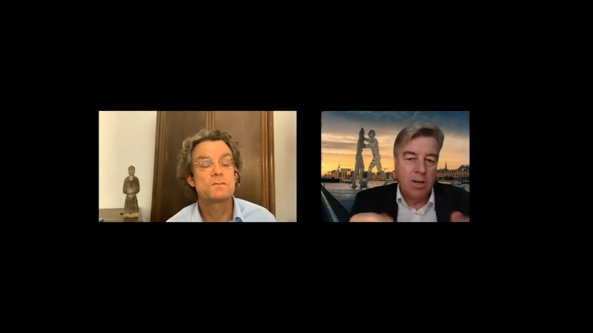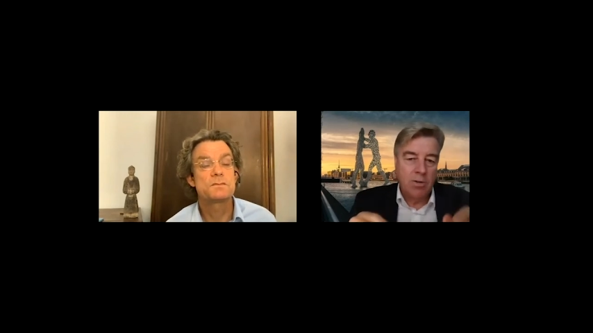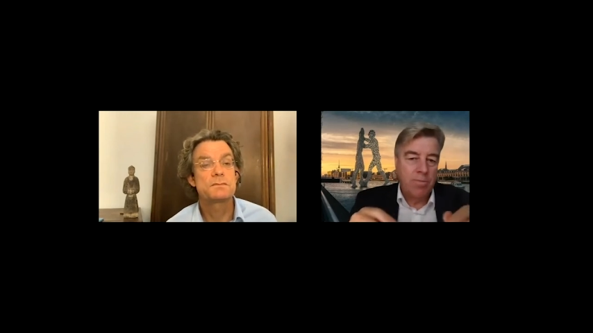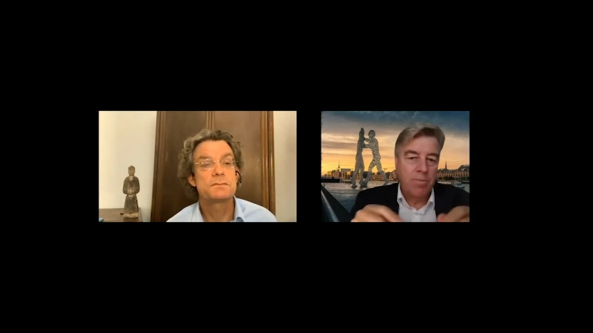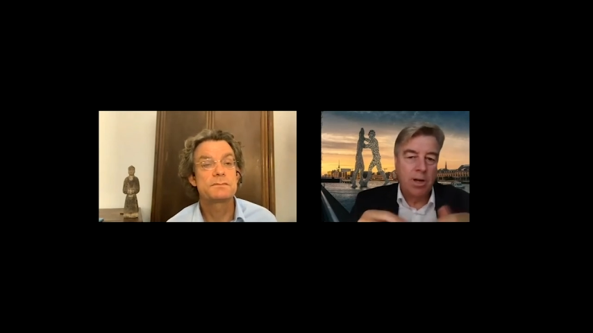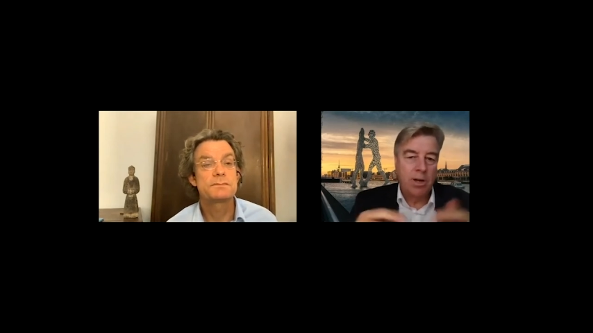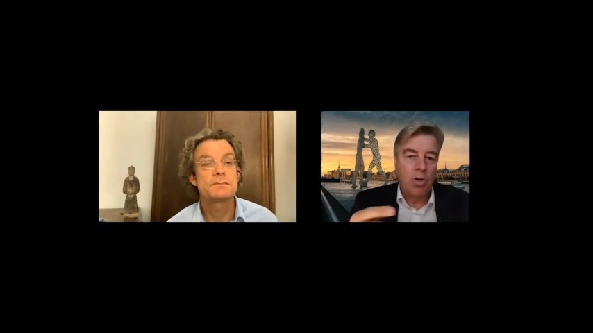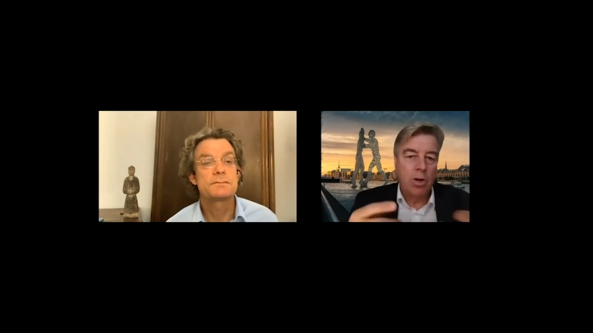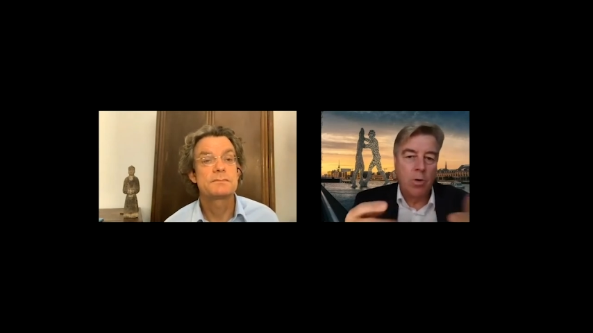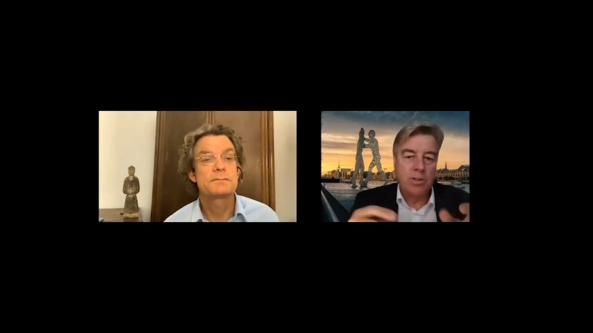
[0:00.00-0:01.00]
Speaker 1: kind of, I
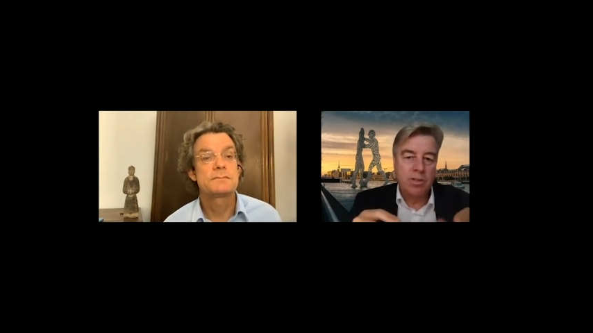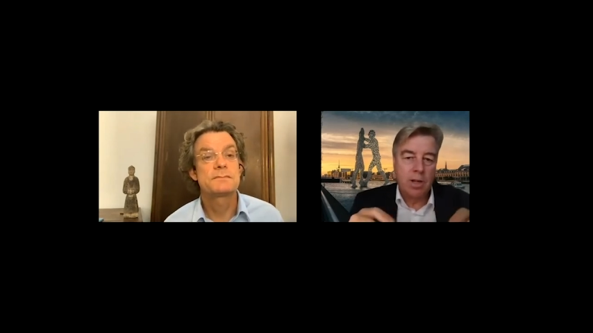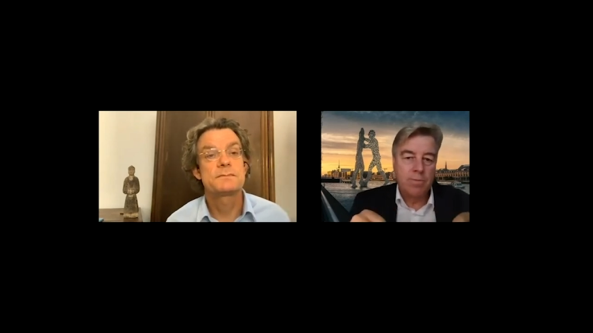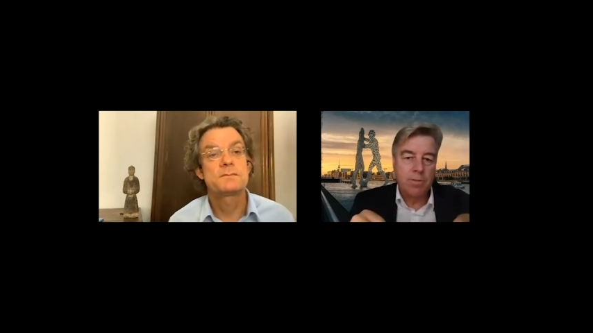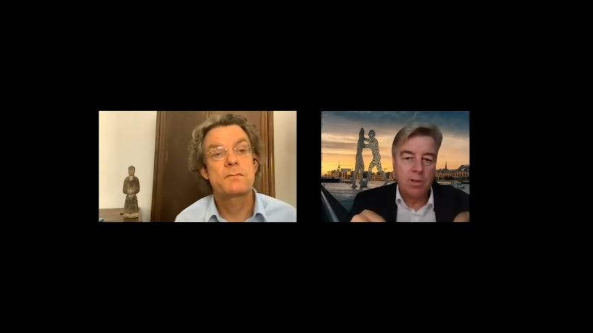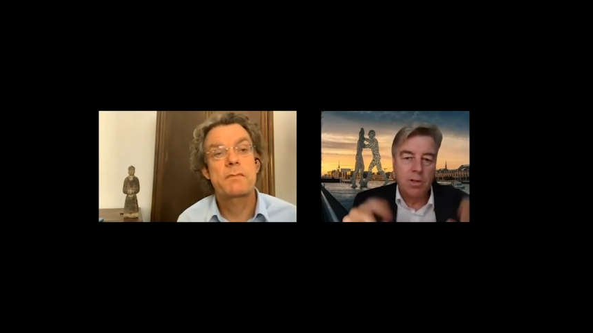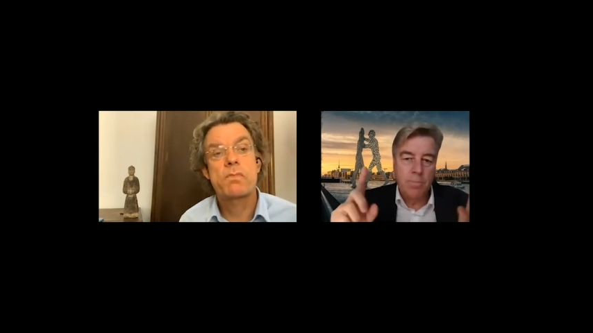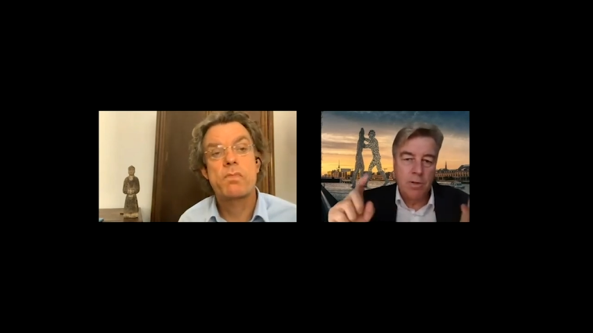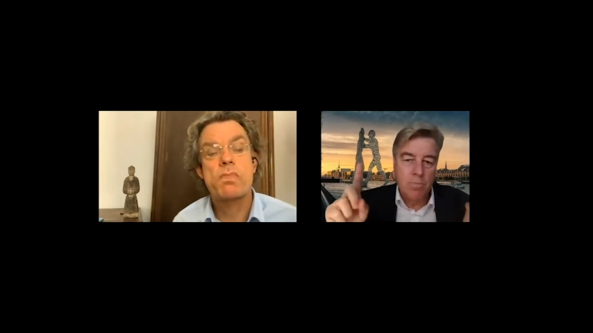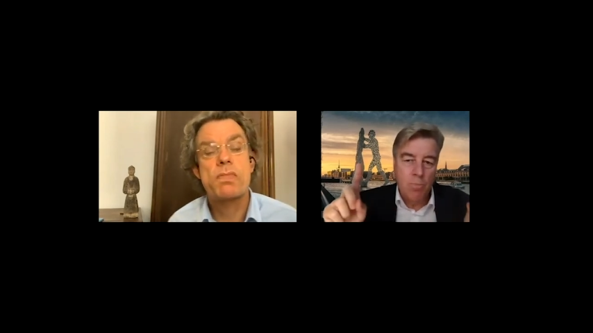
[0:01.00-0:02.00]
call ourselves a
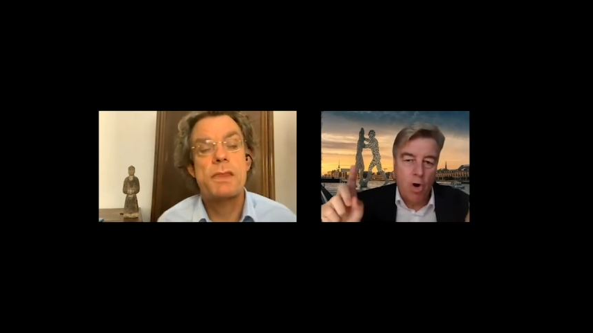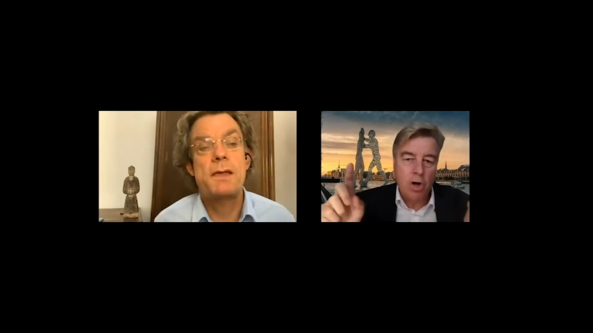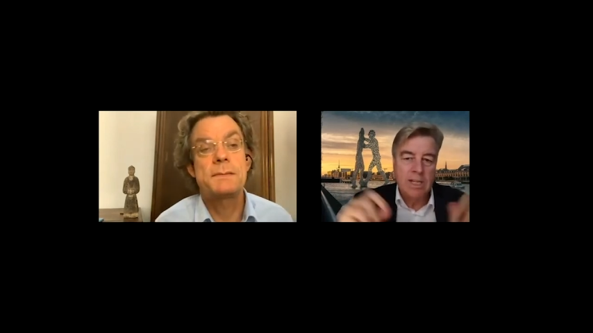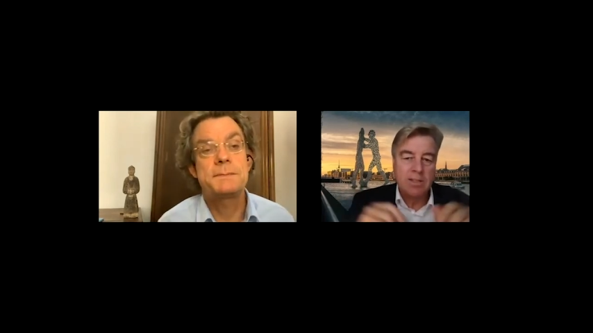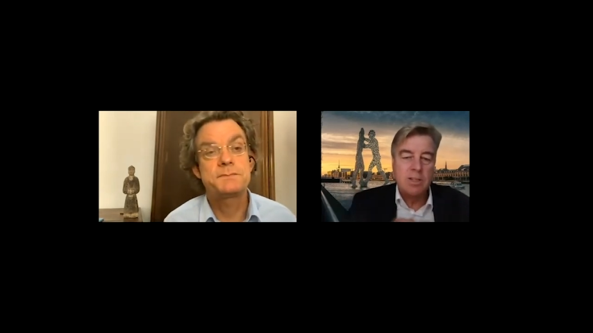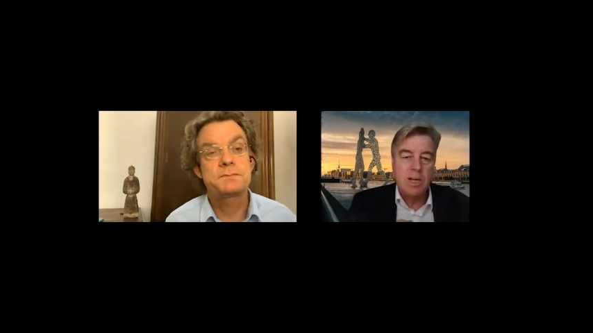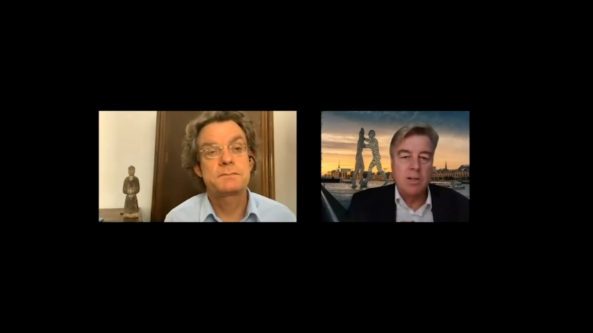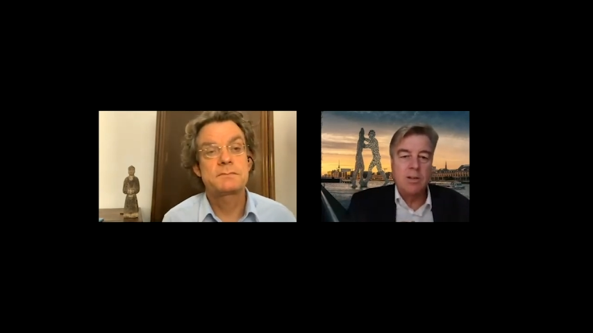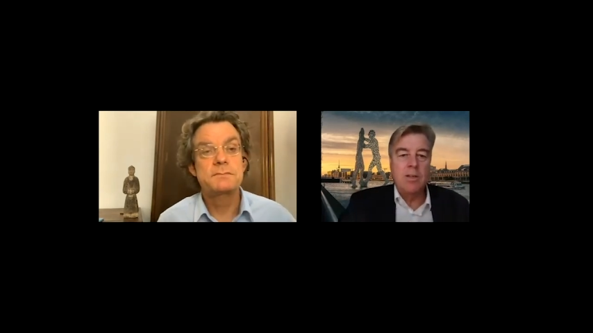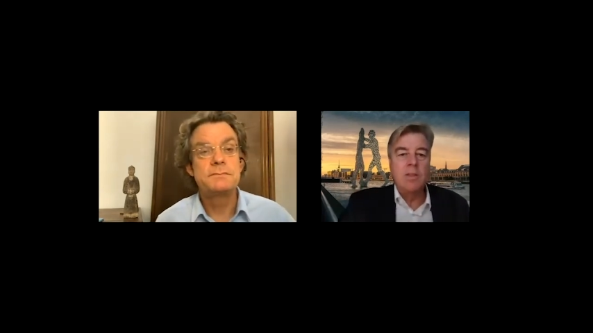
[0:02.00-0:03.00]
little bit more
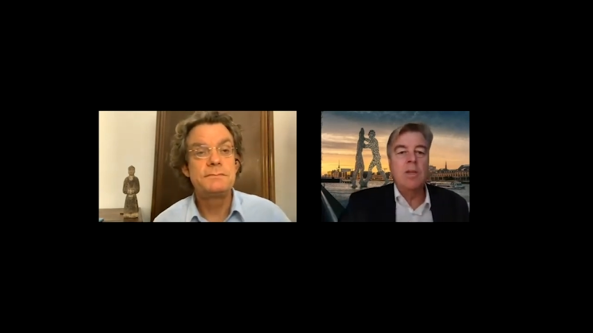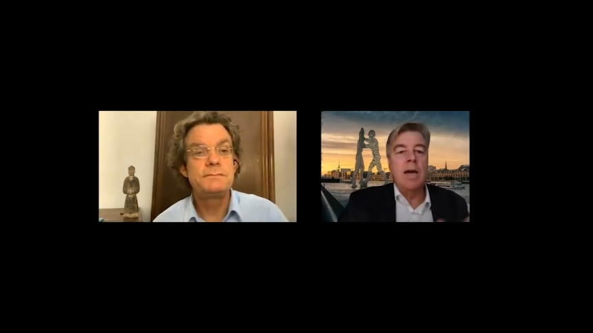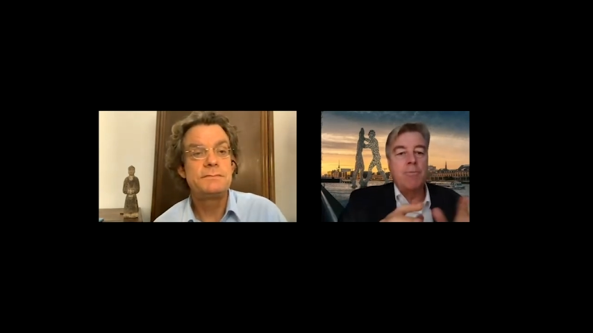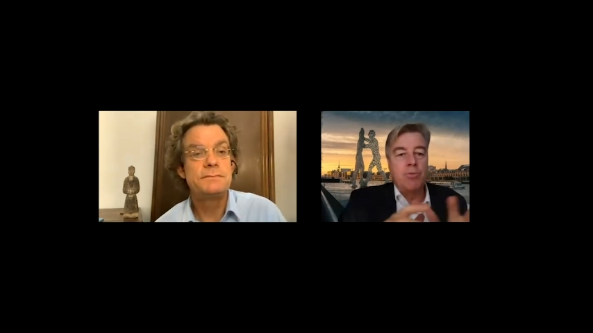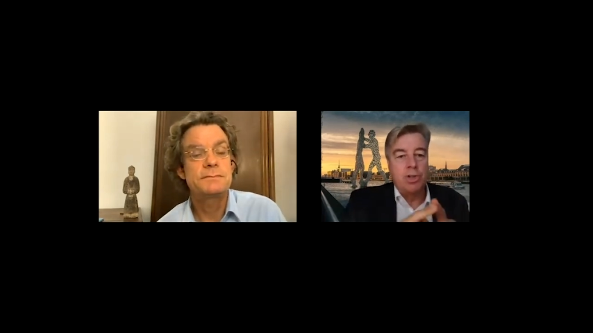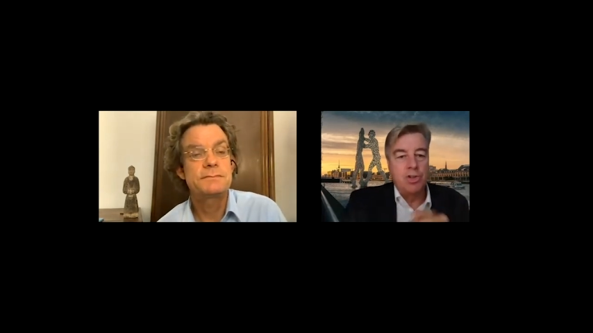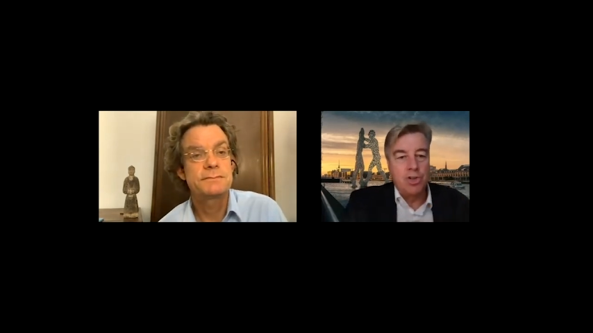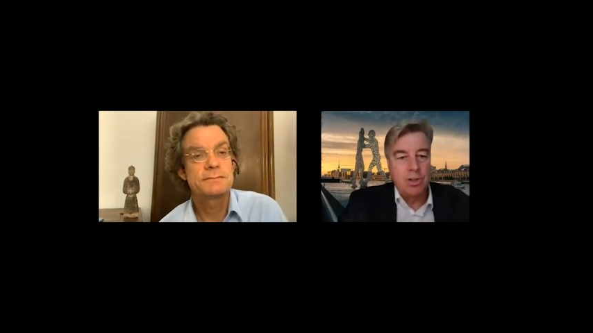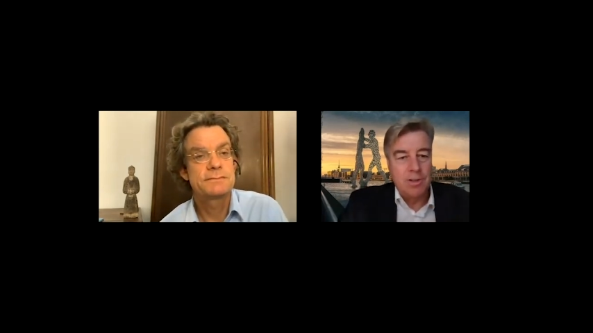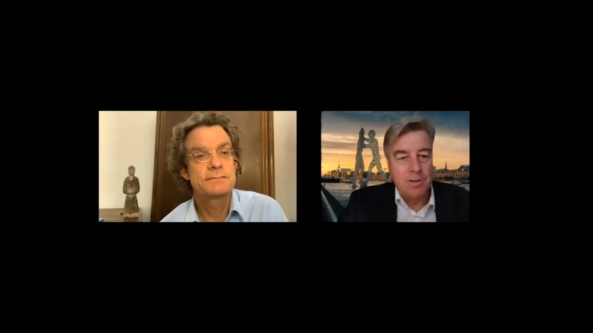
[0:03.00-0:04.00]
insider than the
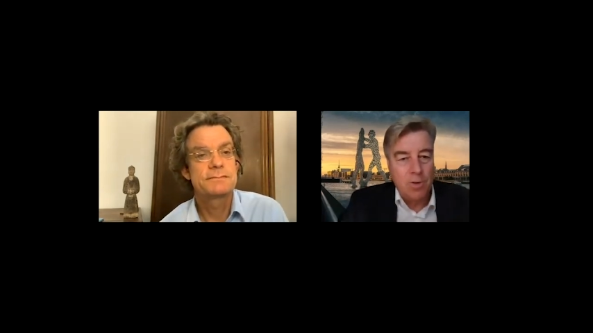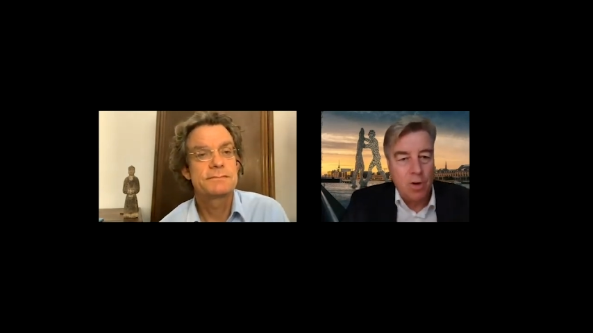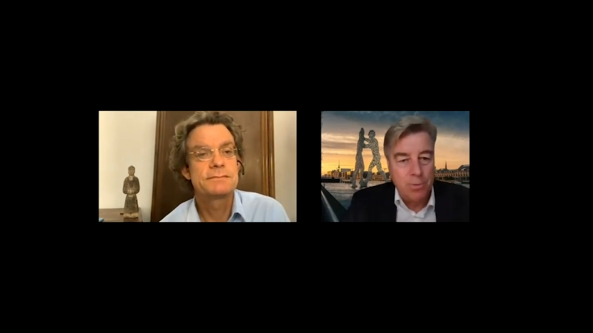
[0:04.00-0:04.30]
average uh,